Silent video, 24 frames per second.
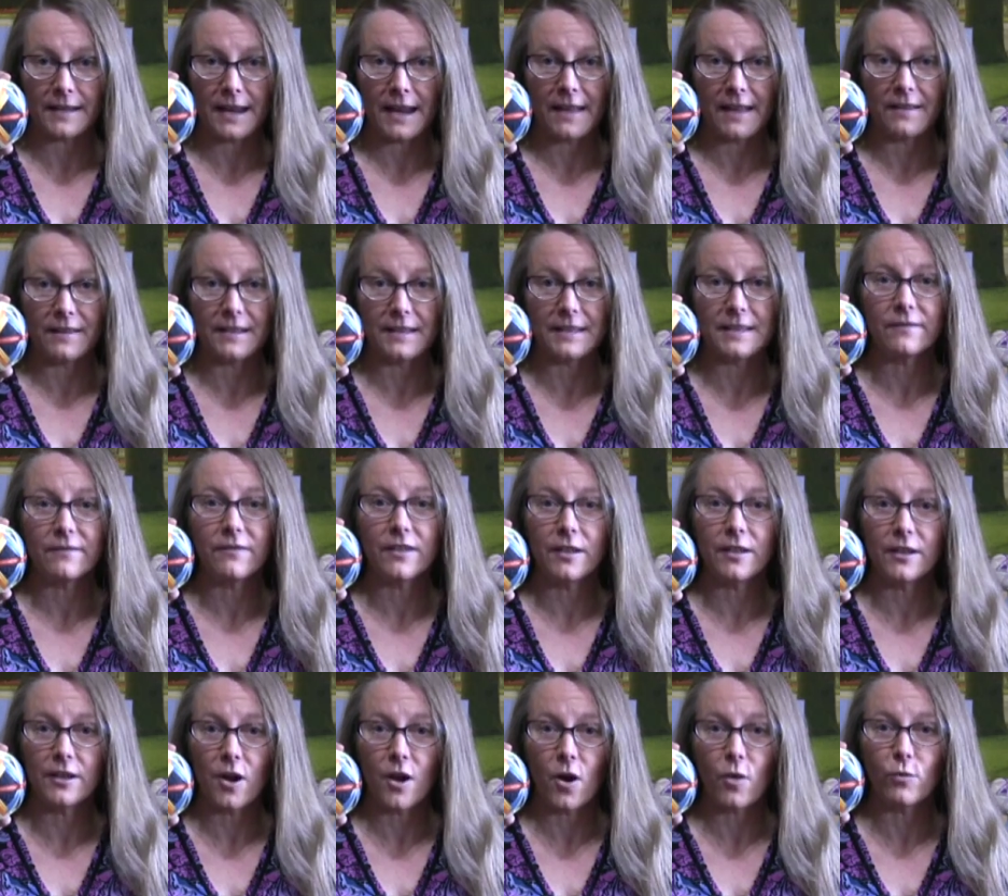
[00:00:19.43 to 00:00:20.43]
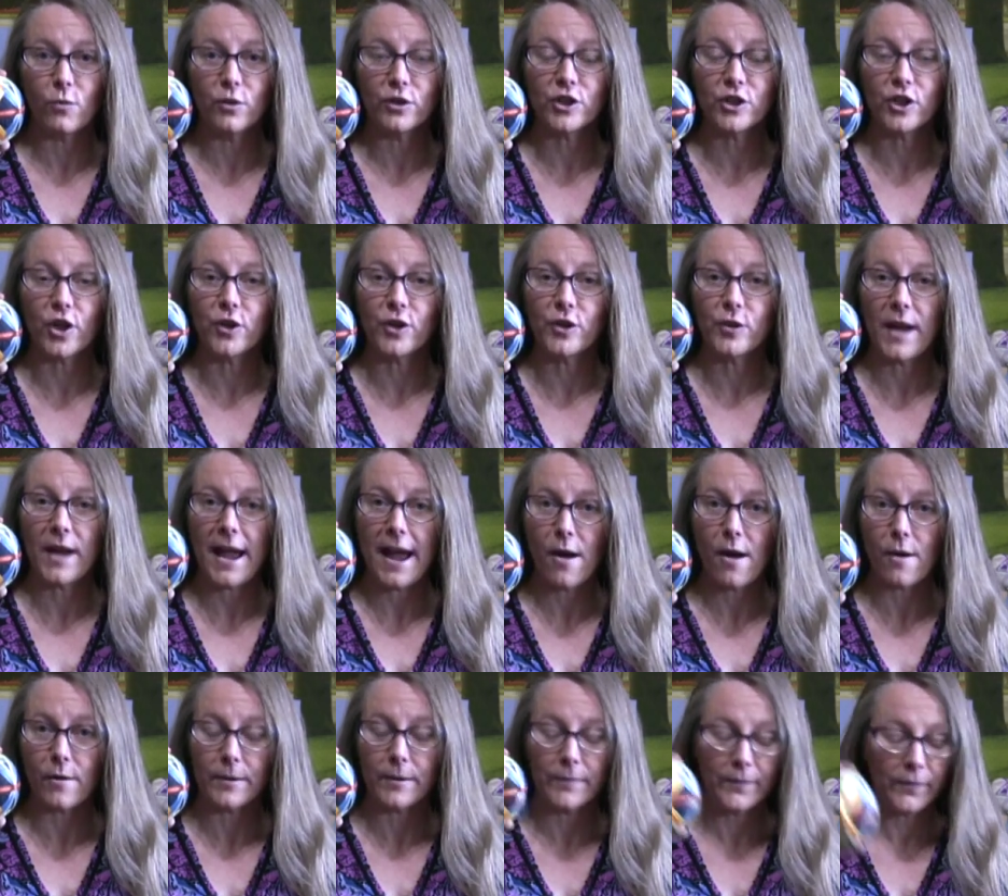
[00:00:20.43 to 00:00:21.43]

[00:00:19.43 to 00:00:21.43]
and this video will show you how.